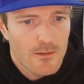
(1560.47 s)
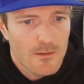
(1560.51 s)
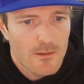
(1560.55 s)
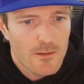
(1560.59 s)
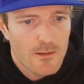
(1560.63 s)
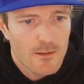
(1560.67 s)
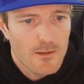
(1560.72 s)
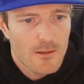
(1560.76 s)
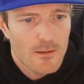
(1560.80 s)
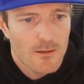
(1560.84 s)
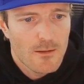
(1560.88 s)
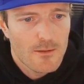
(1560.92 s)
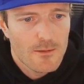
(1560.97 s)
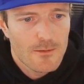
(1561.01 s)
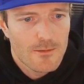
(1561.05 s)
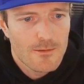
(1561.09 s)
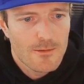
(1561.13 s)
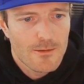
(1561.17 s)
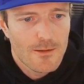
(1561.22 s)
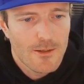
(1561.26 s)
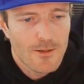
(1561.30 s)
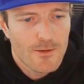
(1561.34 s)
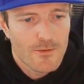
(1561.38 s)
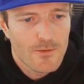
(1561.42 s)

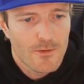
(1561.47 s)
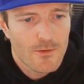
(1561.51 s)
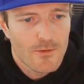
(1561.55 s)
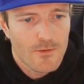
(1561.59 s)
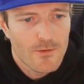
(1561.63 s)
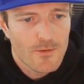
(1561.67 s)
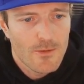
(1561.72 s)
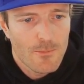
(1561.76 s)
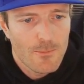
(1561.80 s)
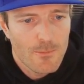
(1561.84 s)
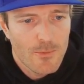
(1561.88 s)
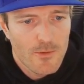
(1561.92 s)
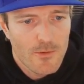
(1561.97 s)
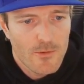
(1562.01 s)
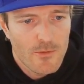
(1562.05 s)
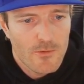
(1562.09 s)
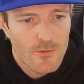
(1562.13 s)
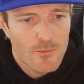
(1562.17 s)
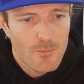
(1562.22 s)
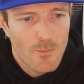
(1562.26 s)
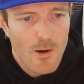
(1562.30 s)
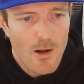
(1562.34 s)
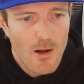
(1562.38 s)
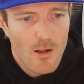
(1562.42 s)
it's a simple
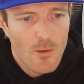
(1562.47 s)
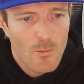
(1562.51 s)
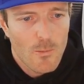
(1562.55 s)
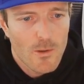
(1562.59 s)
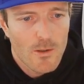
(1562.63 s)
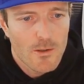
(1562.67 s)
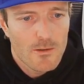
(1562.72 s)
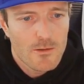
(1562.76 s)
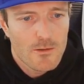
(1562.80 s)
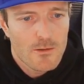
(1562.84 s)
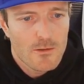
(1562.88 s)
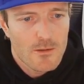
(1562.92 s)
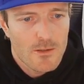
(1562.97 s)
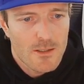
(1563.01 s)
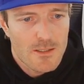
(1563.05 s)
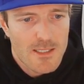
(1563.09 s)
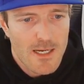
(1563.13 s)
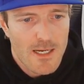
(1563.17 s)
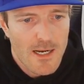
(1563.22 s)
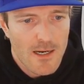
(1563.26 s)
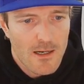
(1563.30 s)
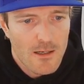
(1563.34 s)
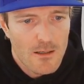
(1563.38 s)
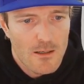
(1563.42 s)
small one. The
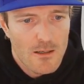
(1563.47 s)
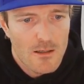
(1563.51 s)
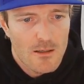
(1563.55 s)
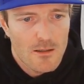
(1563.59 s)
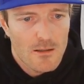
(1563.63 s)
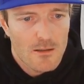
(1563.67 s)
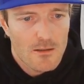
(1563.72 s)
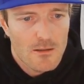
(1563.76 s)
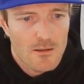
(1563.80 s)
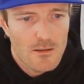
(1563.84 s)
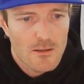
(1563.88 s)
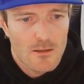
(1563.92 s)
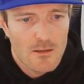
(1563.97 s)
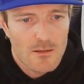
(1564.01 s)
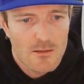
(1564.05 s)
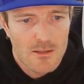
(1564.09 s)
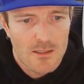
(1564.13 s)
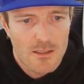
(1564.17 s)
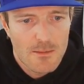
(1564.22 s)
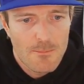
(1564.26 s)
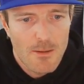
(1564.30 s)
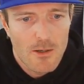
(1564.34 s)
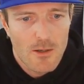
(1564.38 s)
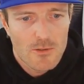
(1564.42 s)
dialog, the
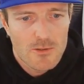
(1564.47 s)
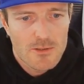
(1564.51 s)
about